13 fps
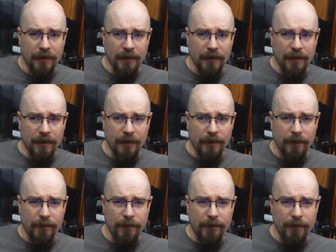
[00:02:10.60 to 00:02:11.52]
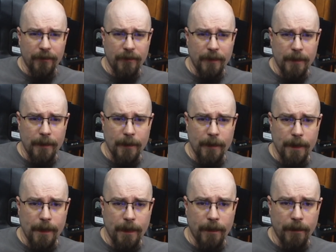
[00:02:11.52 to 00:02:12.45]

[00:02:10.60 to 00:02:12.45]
Nobody speaks.